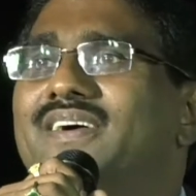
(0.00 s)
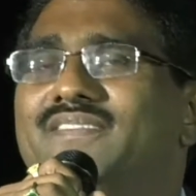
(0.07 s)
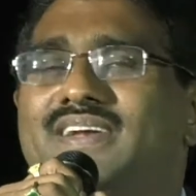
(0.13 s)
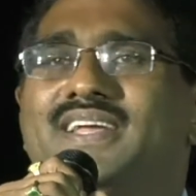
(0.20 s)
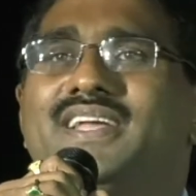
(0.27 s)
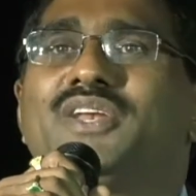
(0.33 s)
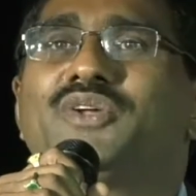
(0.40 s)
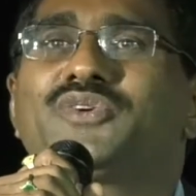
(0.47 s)

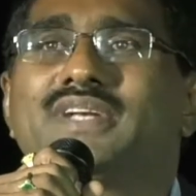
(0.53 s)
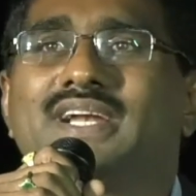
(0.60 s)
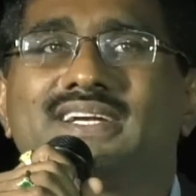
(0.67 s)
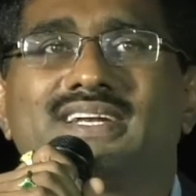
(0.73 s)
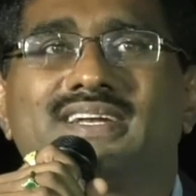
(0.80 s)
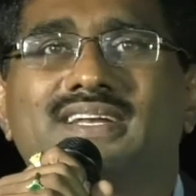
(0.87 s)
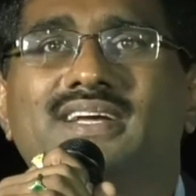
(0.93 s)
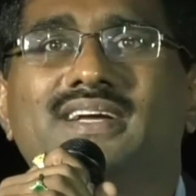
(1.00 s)
when I looked at,
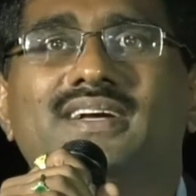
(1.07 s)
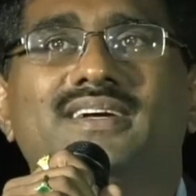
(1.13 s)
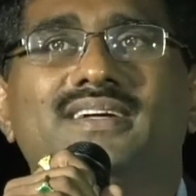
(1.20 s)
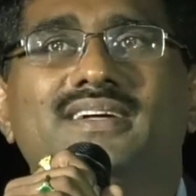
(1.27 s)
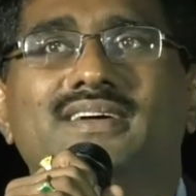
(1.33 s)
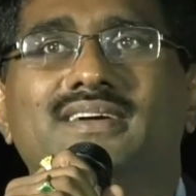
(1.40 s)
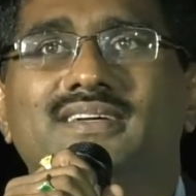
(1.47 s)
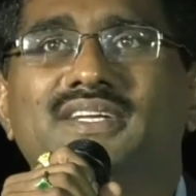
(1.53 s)

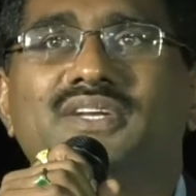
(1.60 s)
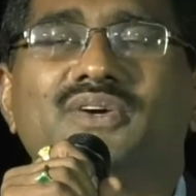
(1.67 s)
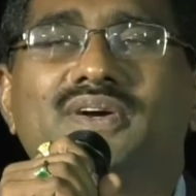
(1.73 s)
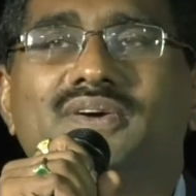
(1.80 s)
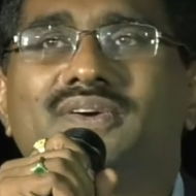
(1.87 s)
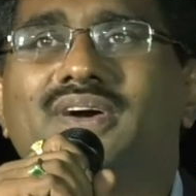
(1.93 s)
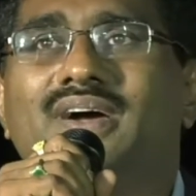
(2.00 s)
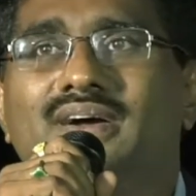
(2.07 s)
you
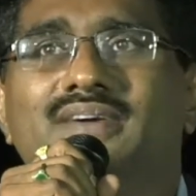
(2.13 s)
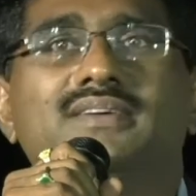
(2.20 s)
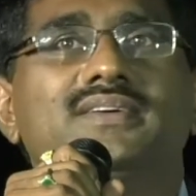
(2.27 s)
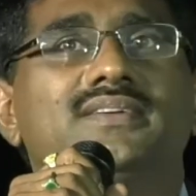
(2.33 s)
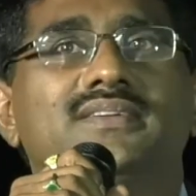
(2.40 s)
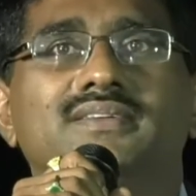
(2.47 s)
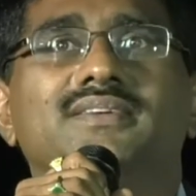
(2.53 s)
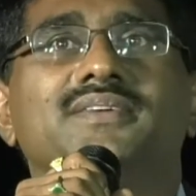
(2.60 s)
know,
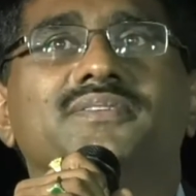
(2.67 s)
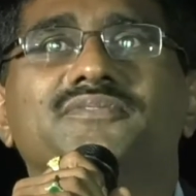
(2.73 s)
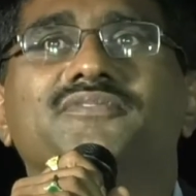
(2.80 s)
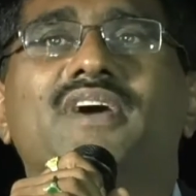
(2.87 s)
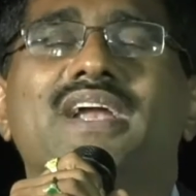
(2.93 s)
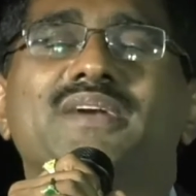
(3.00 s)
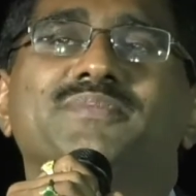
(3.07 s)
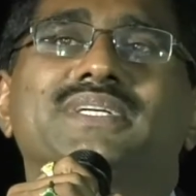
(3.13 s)

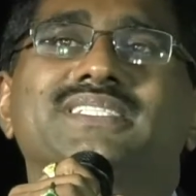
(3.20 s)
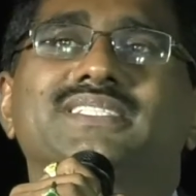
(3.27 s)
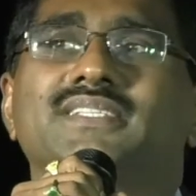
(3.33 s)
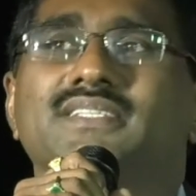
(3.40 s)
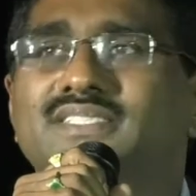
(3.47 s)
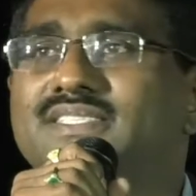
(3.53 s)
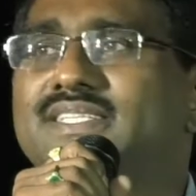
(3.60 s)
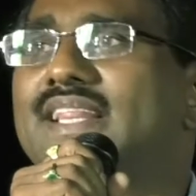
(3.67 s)
farmers,
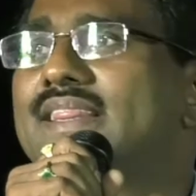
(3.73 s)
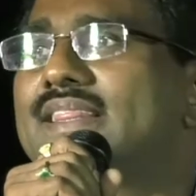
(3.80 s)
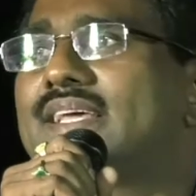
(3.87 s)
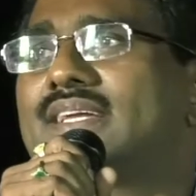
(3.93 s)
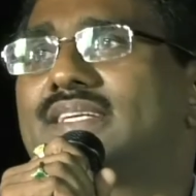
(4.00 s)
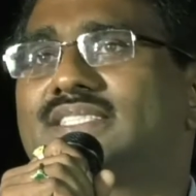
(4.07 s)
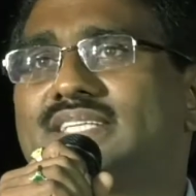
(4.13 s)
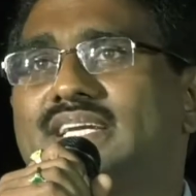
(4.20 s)
still
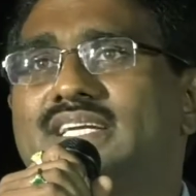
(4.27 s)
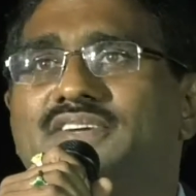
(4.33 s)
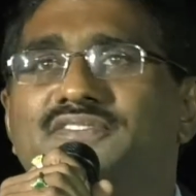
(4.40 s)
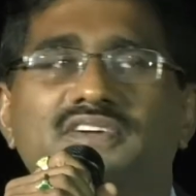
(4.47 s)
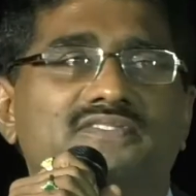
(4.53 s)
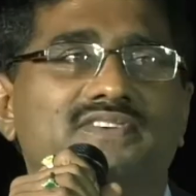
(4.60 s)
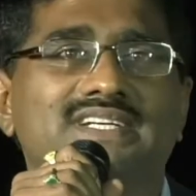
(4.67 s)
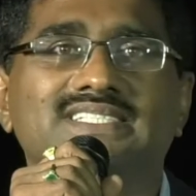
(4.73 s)
their state
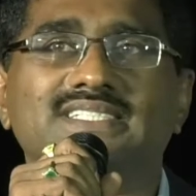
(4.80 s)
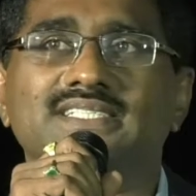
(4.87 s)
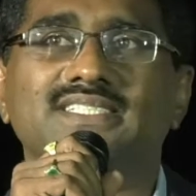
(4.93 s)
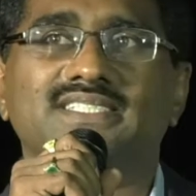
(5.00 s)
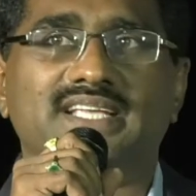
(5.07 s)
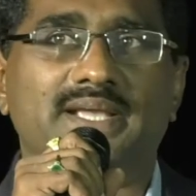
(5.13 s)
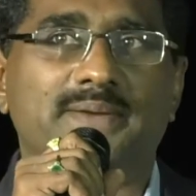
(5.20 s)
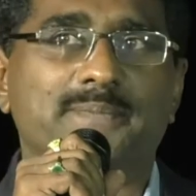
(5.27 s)
of affairs
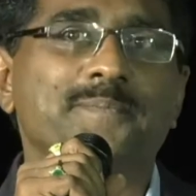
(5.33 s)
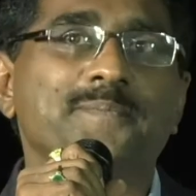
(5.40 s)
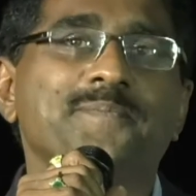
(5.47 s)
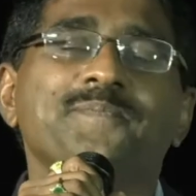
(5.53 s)
is same,